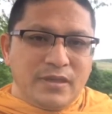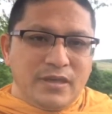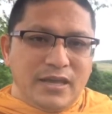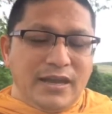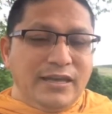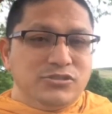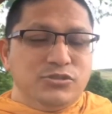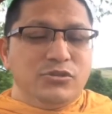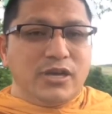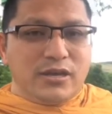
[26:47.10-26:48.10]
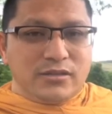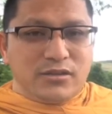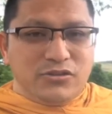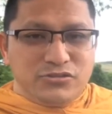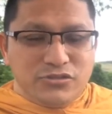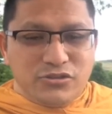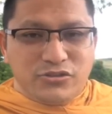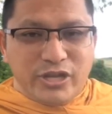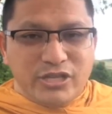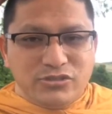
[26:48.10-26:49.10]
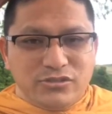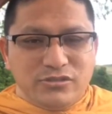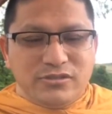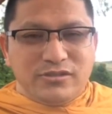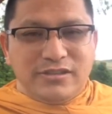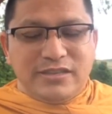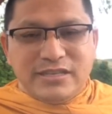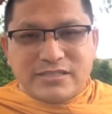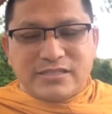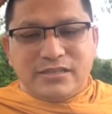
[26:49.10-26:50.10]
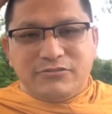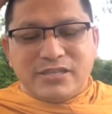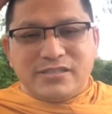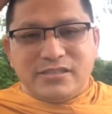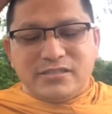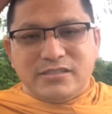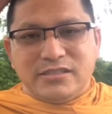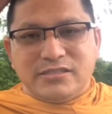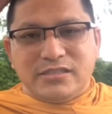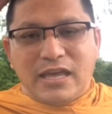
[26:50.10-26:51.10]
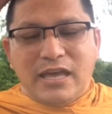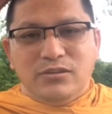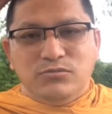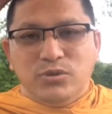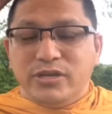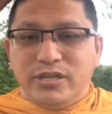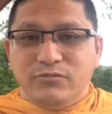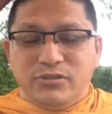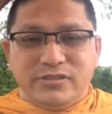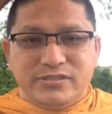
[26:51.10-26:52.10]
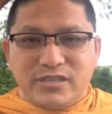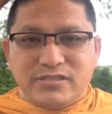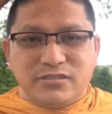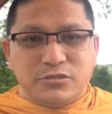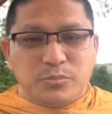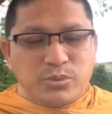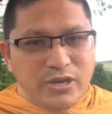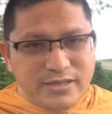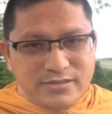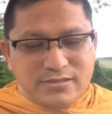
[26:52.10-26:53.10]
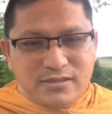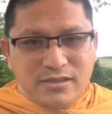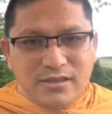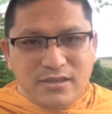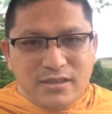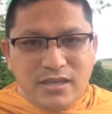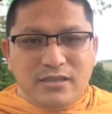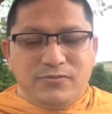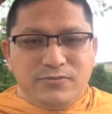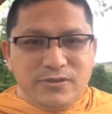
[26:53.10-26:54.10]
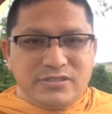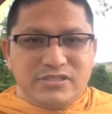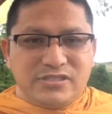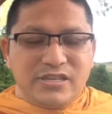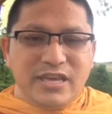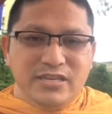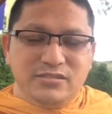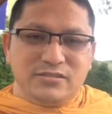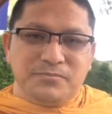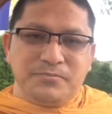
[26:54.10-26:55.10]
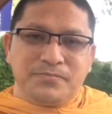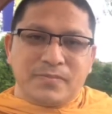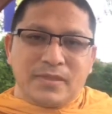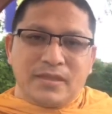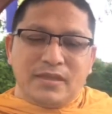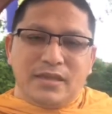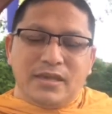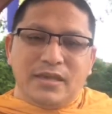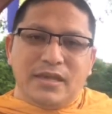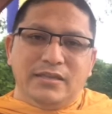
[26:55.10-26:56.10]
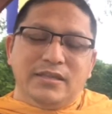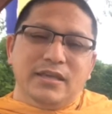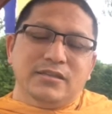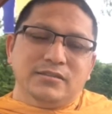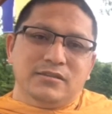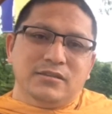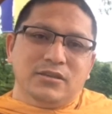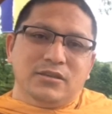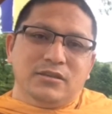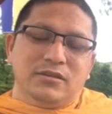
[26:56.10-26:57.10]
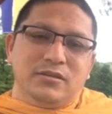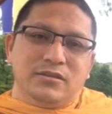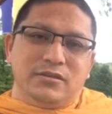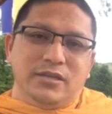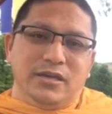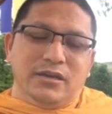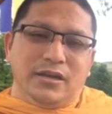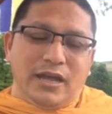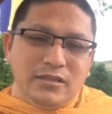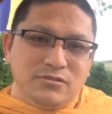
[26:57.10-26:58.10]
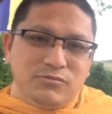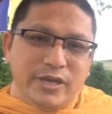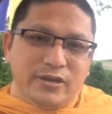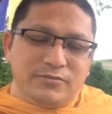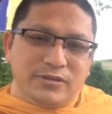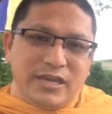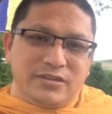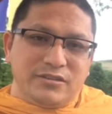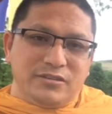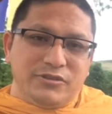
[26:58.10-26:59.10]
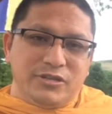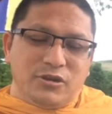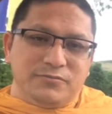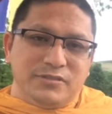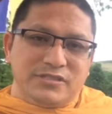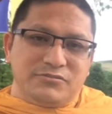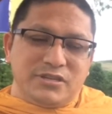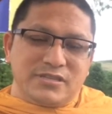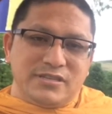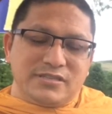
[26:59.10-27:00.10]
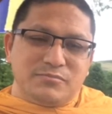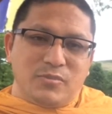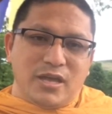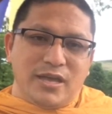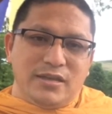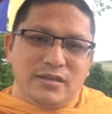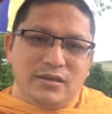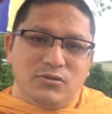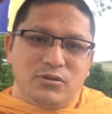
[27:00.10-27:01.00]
And as you got the concentration, this restlessness and worry will just suppressed in the first stage. And then another way of getting rid of this restless mind or